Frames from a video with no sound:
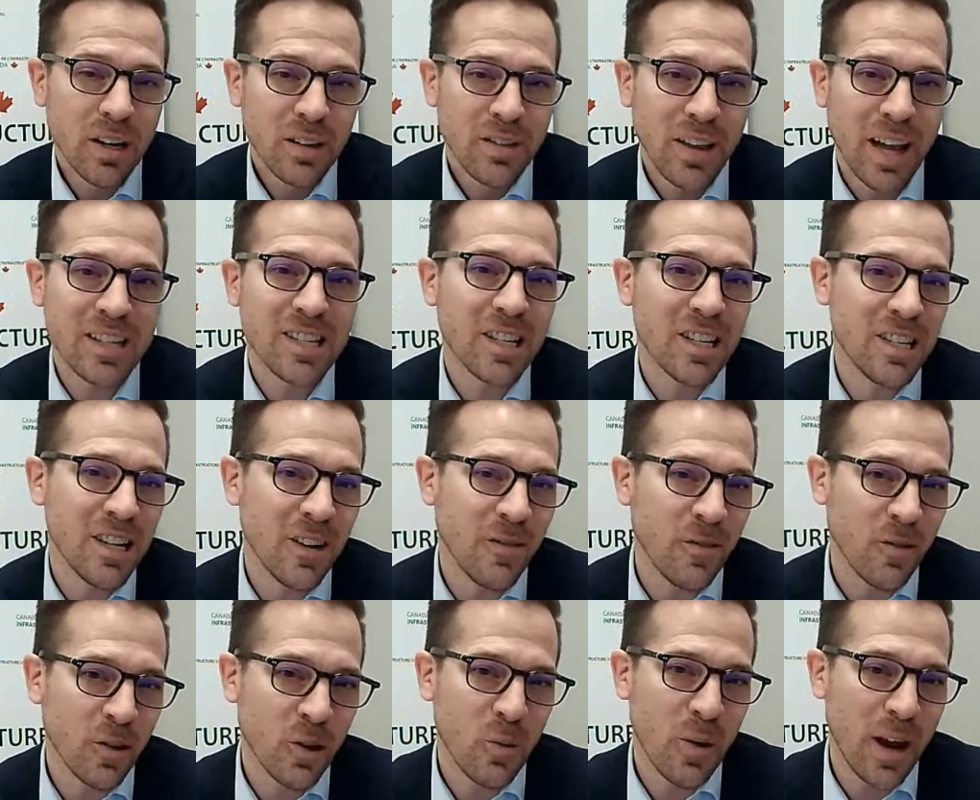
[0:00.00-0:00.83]
That's a
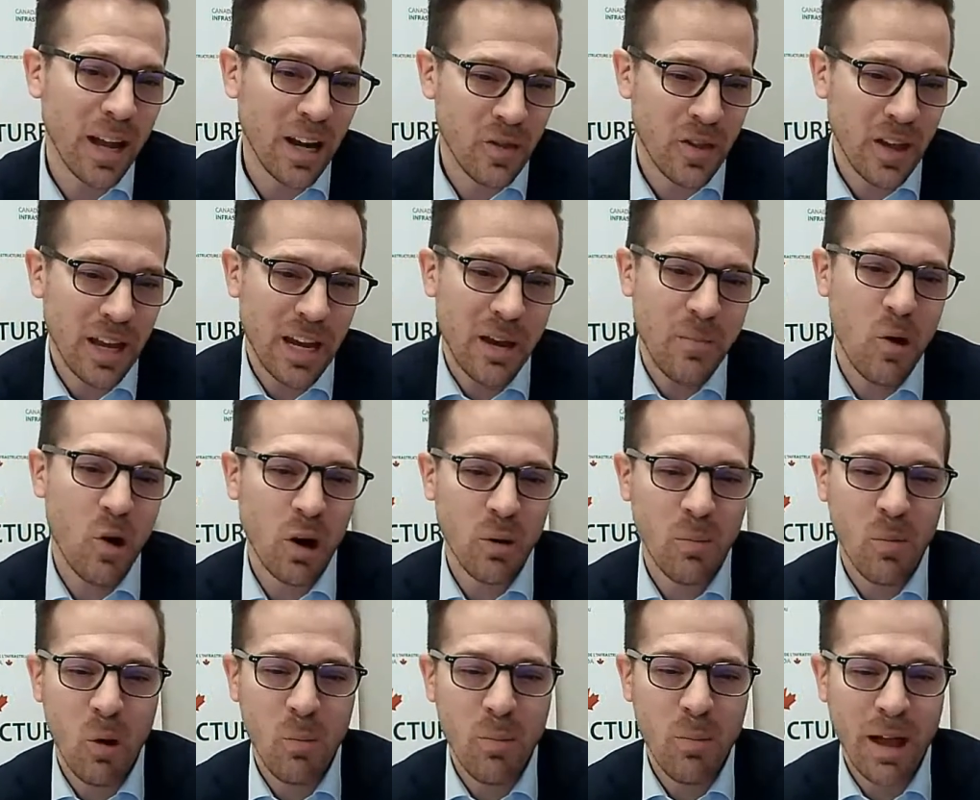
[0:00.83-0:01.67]
different way to think about
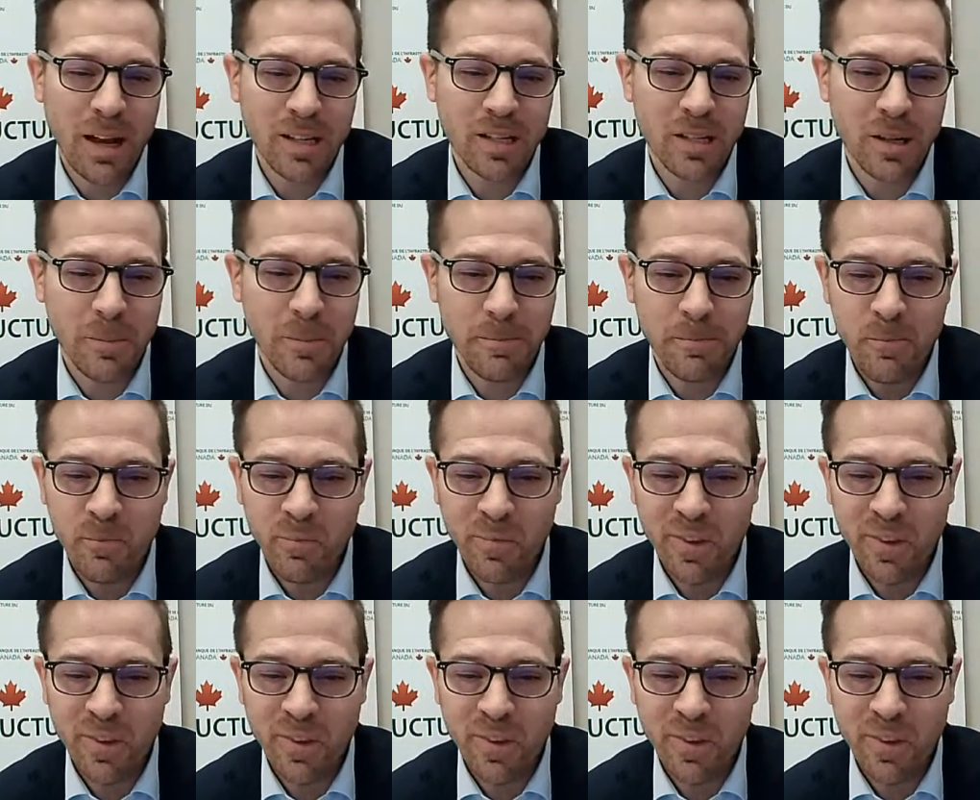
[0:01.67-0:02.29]
our momentum.